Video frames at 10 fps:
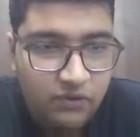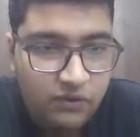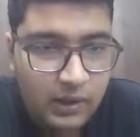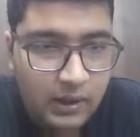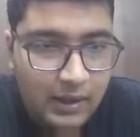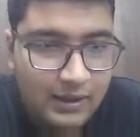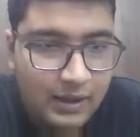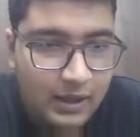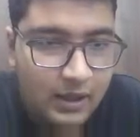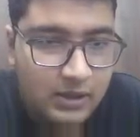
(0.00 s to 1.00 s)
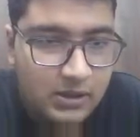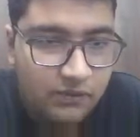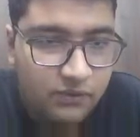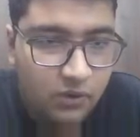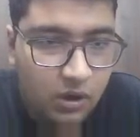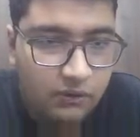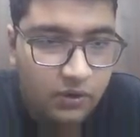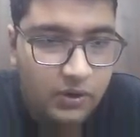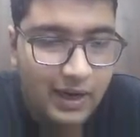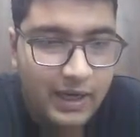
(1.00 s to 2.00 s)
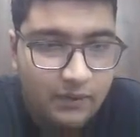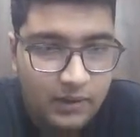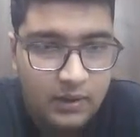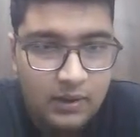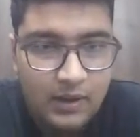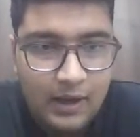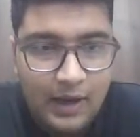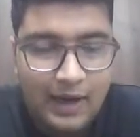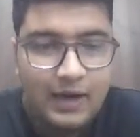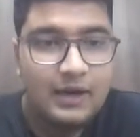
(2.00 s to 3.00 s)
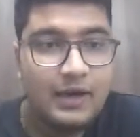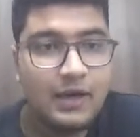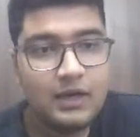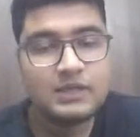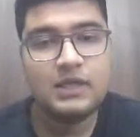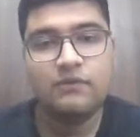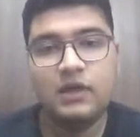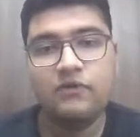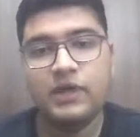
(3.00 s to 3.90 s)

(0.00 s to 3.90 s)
one and the recursive call for right one, and recursively we